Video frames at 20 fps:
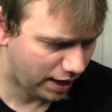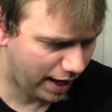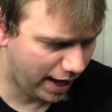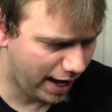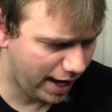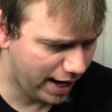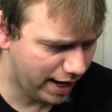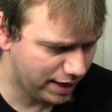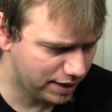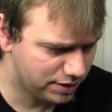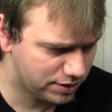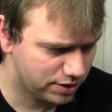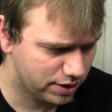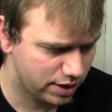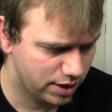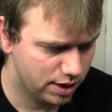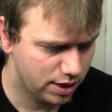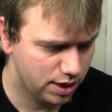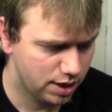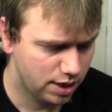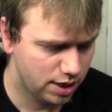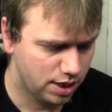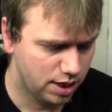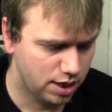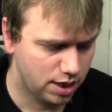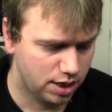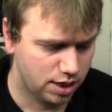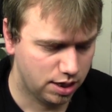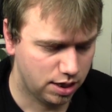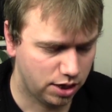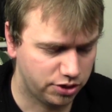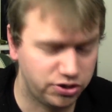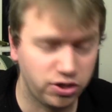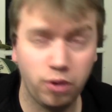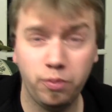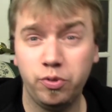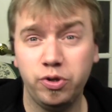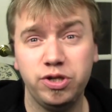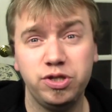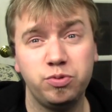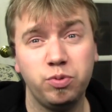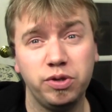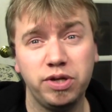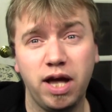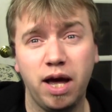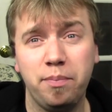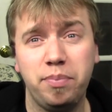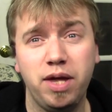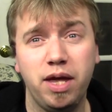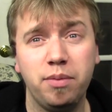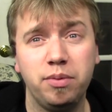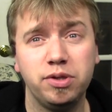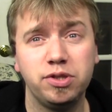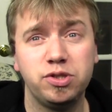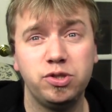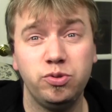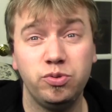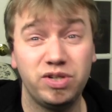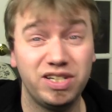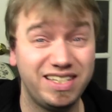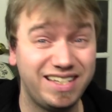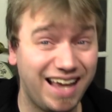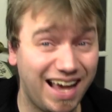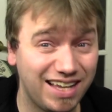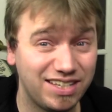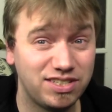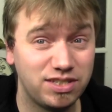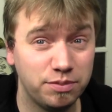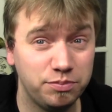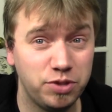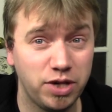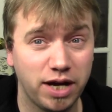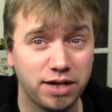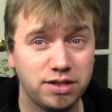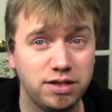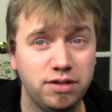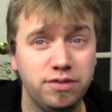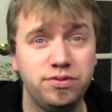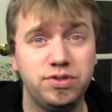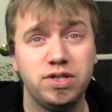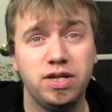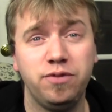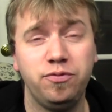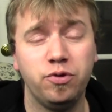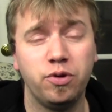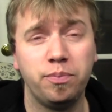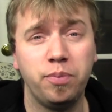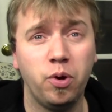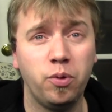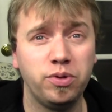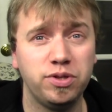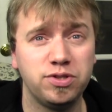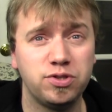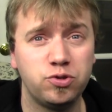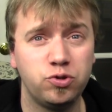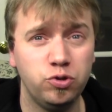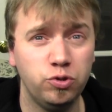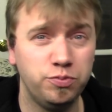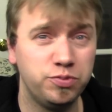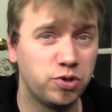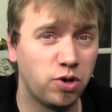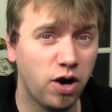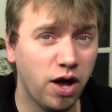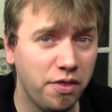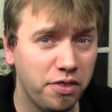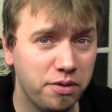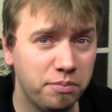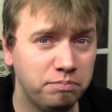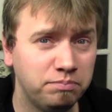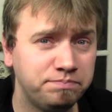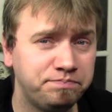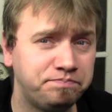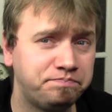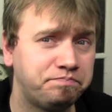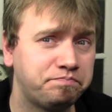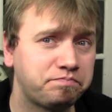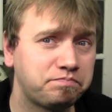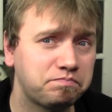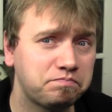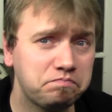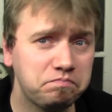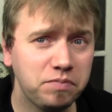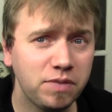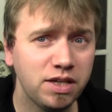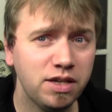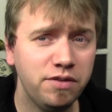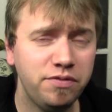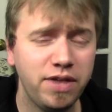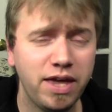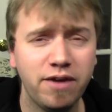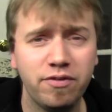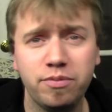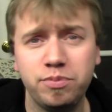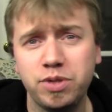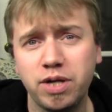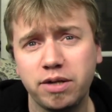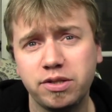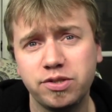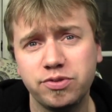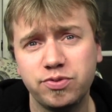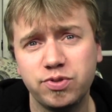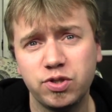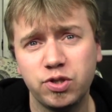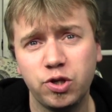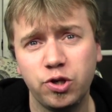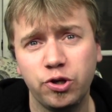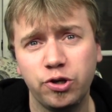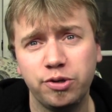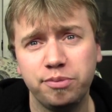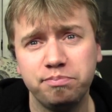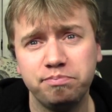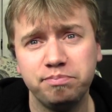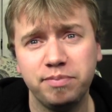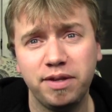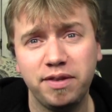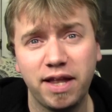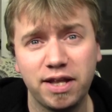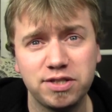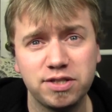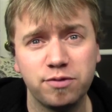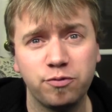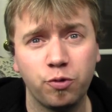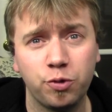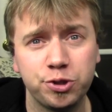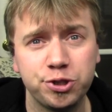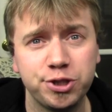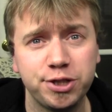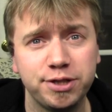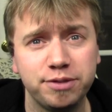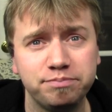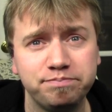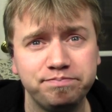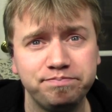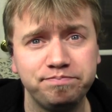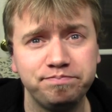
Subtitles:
And Assault Marines will not be able to contest objectives if your opponent's troops are on them if they have objectives secured, and that's unfortunate.